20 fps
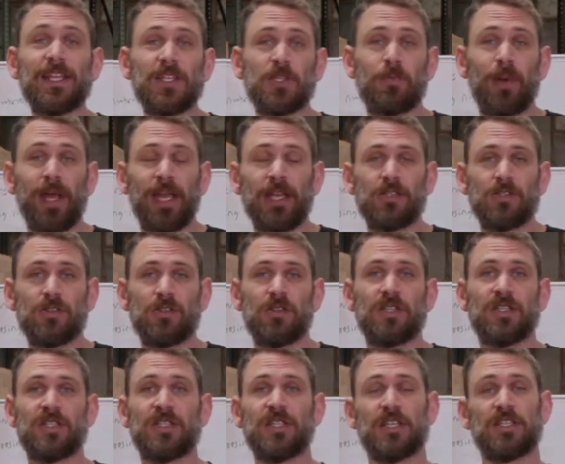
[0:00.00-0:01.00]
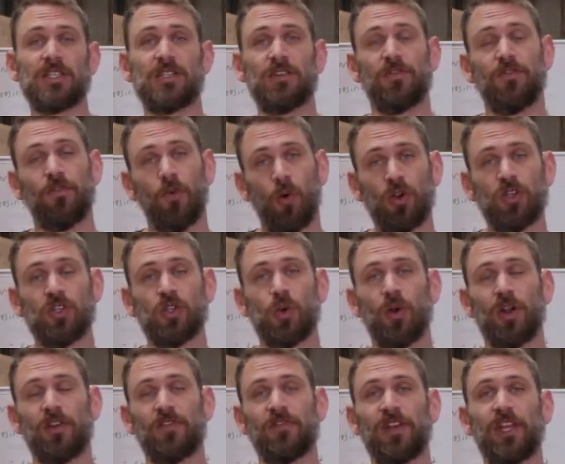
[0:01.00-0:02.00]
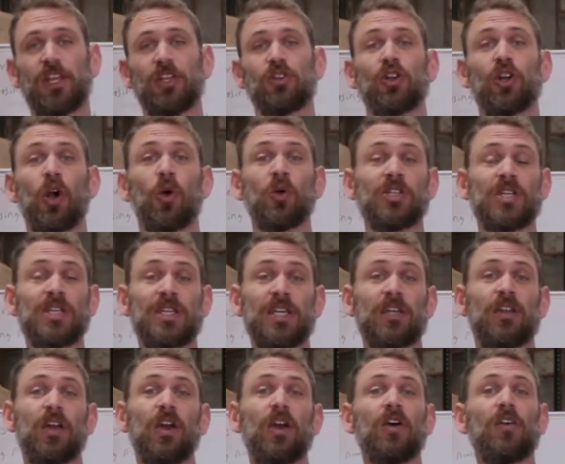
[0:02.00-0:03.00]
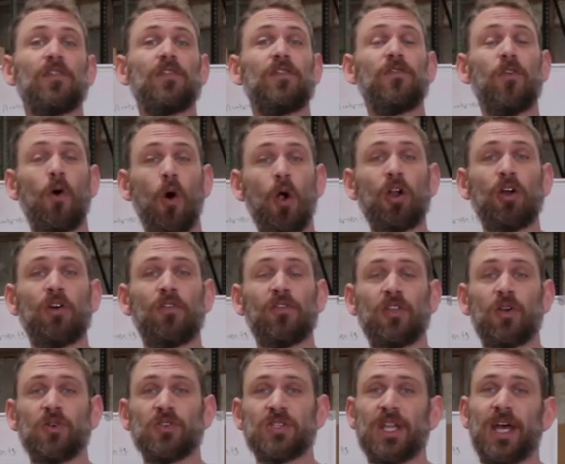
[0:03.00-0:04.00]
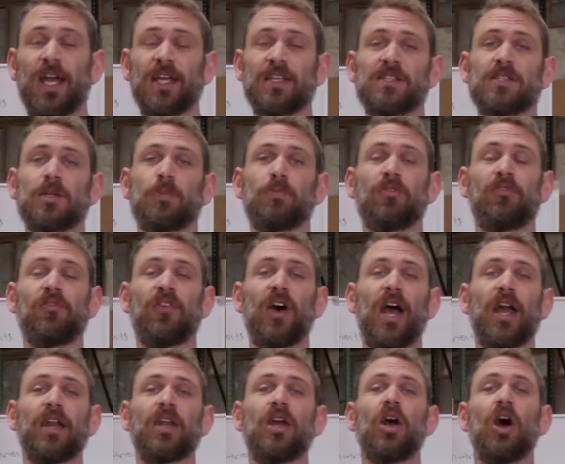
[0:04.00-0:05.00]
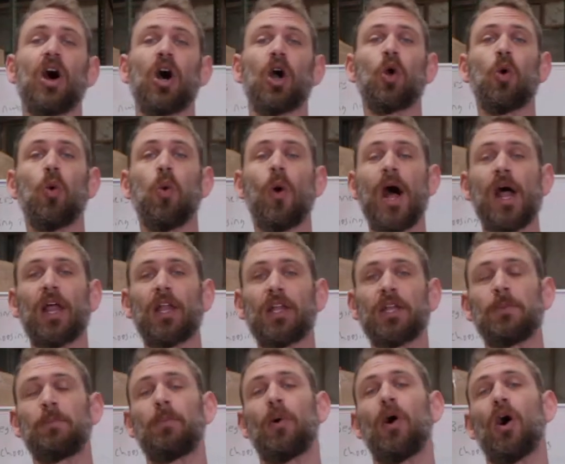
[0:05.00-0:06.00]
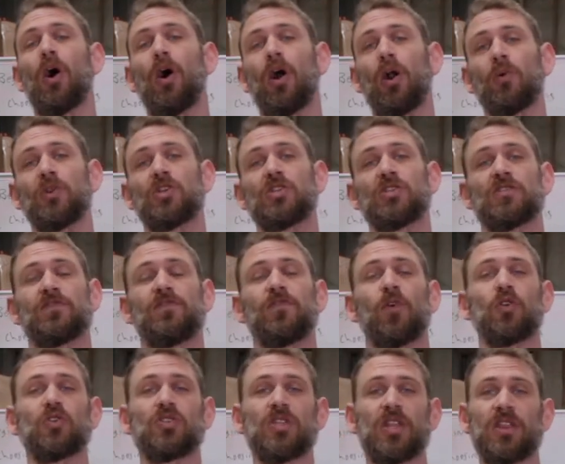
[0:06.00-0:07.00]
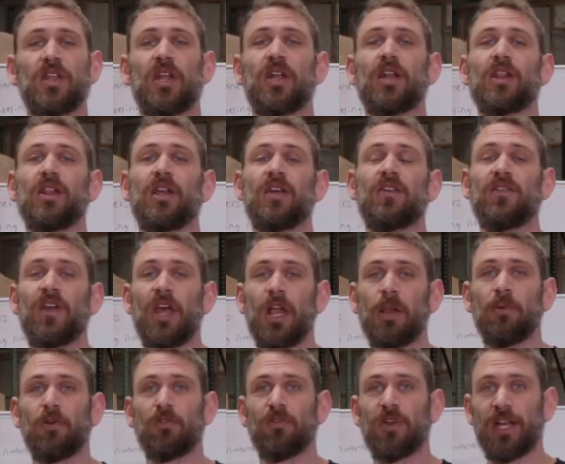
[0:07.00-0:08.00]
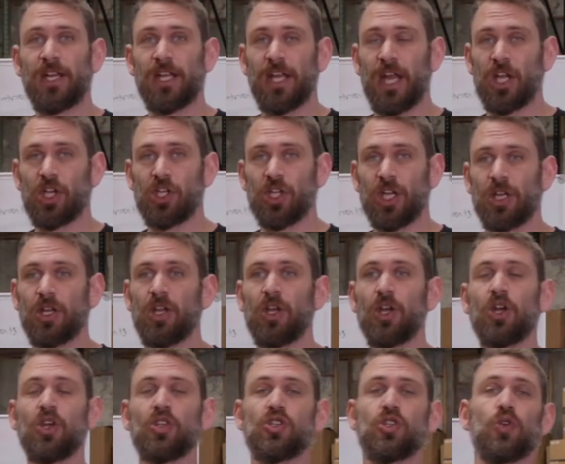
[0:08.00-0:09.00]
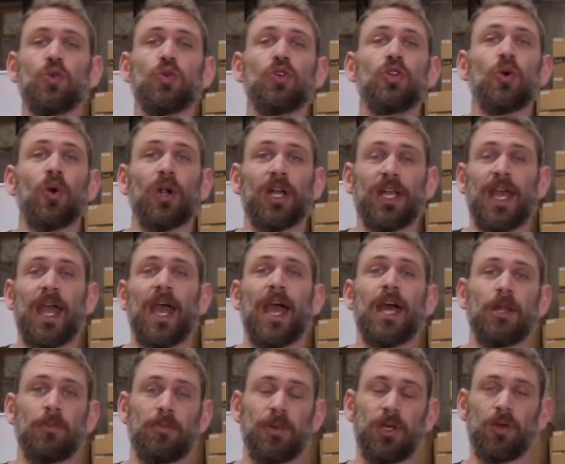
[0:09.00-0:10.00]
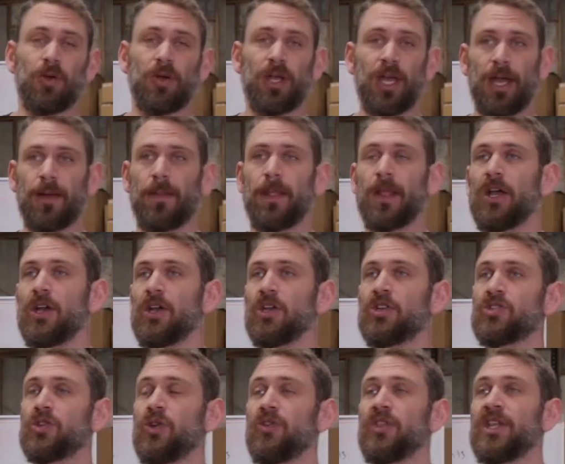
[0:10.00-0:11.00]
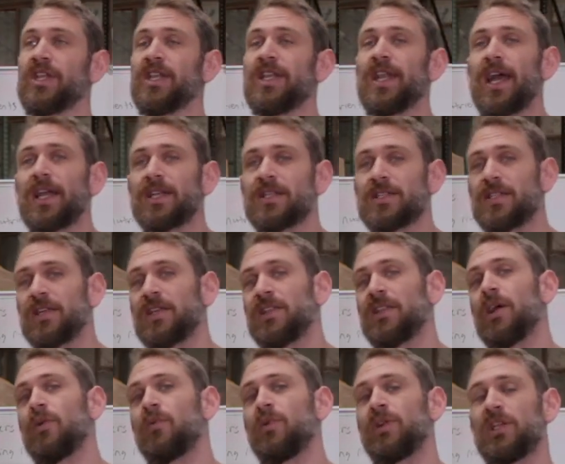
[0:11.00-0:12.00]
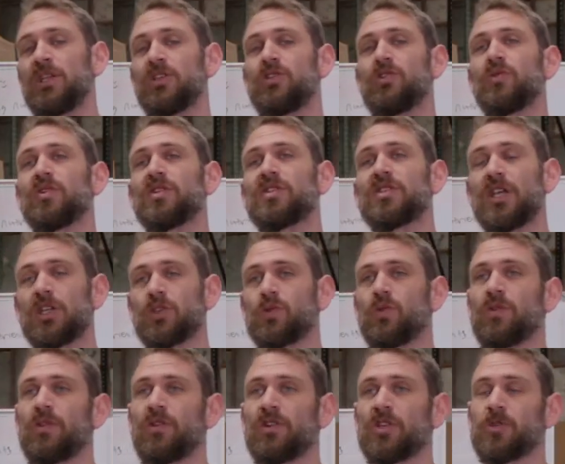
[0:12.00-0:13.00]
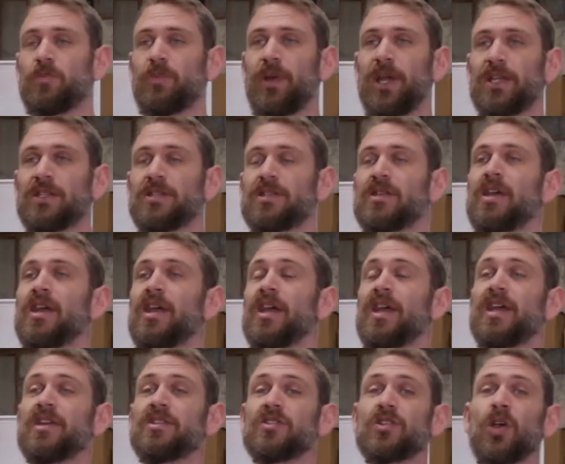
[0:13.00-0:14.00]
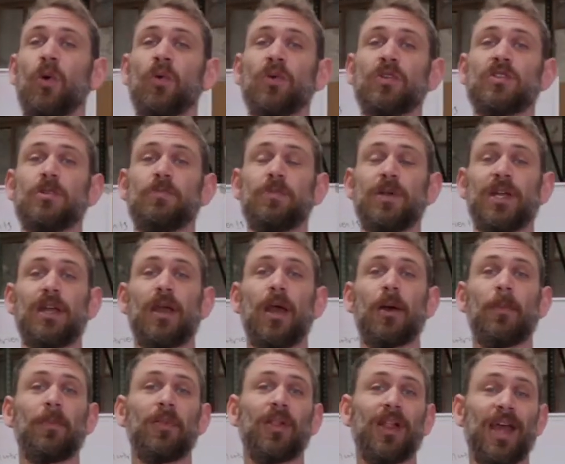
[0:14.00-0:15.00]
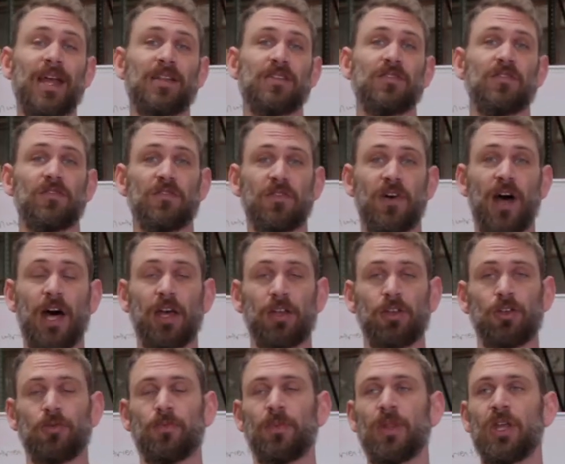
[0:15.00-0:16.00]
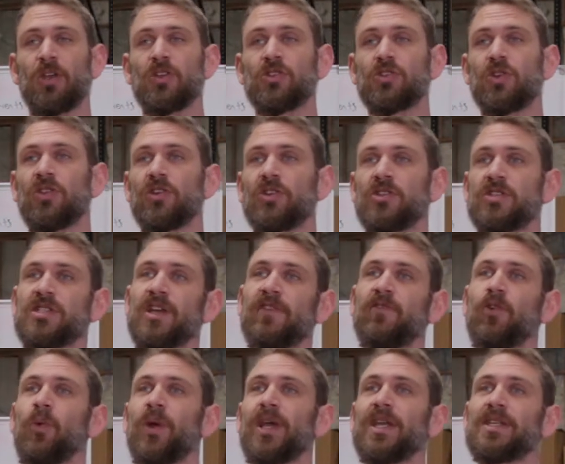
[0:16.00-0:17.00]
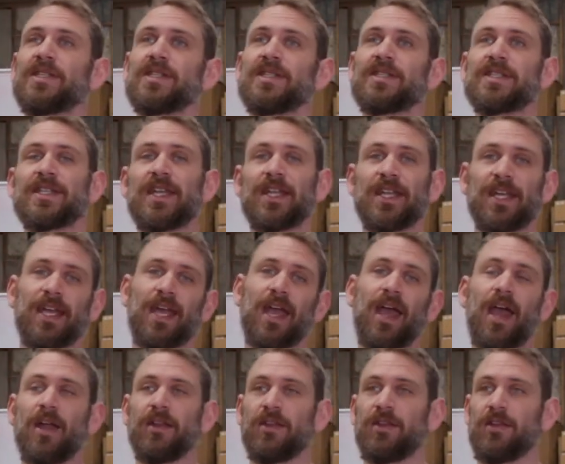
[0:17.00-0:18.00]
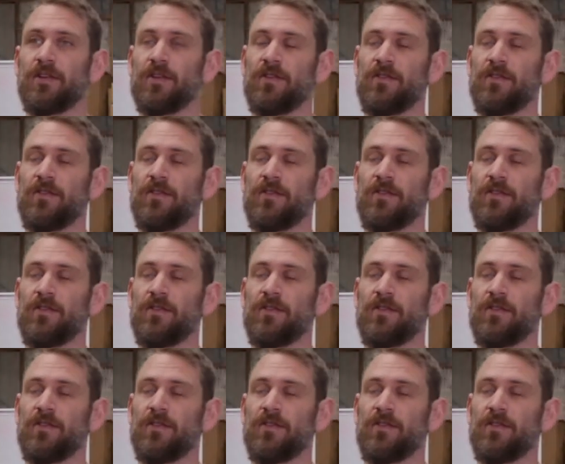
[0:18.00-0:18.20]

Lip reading: space, 64 square feet, you're going to need 4 of those lights to provide a quality PAR, which is photosynthetically available radiation, to your canopy, okay? So the next thing that we need to assess with our space is going to be plant volume. So there's several ways to skin a cat here,